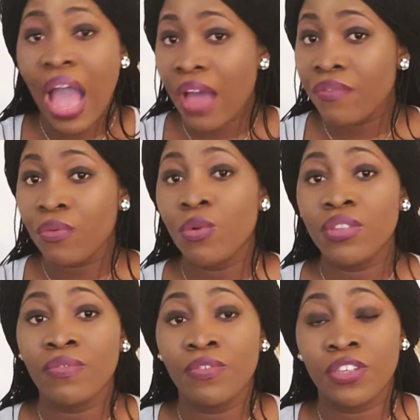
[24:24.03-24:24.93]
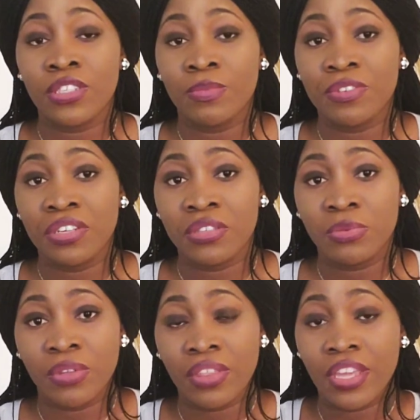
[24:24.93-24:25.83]
have a wonderful
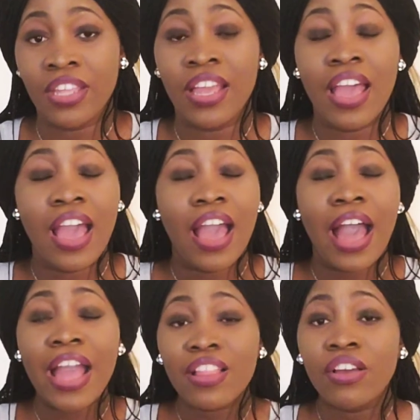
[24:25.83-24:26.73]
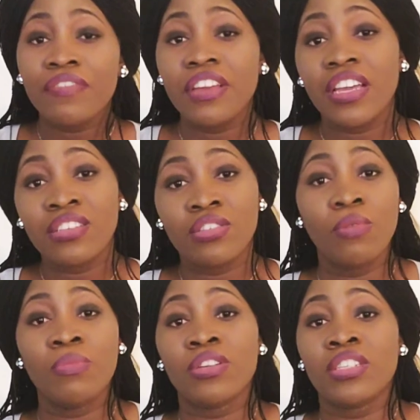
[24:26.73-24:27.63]
experience with it. I love you guys
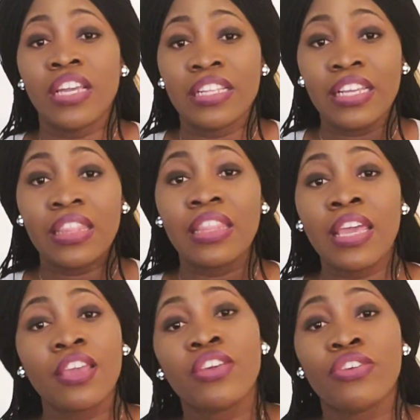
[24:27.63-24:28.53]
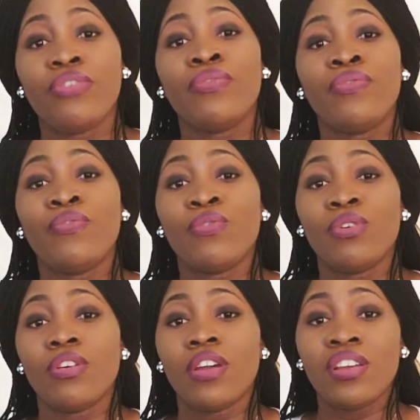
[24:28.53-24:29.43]
so much, and I thank you
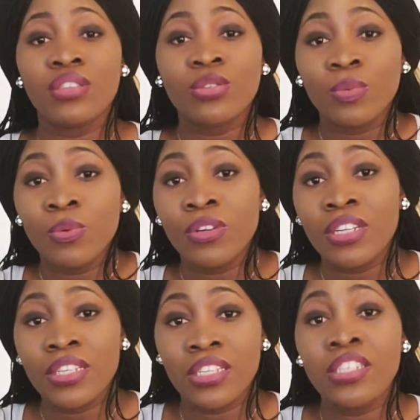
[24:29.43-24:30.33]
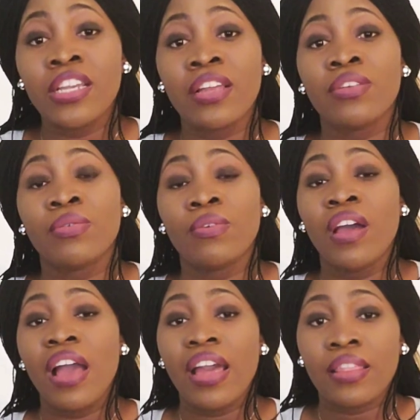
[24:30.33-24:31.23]
for supporting this channel.
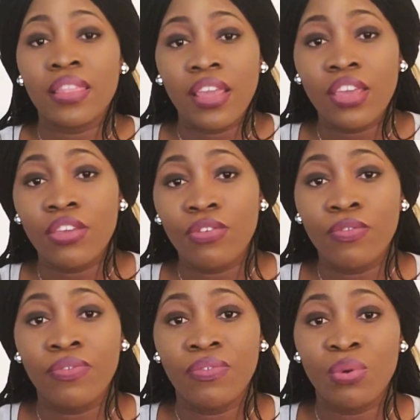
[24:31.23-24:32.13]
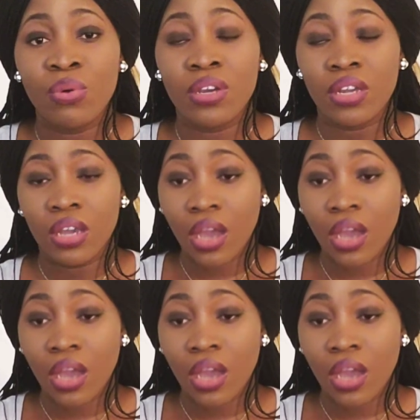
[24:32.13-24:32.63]
I thank you for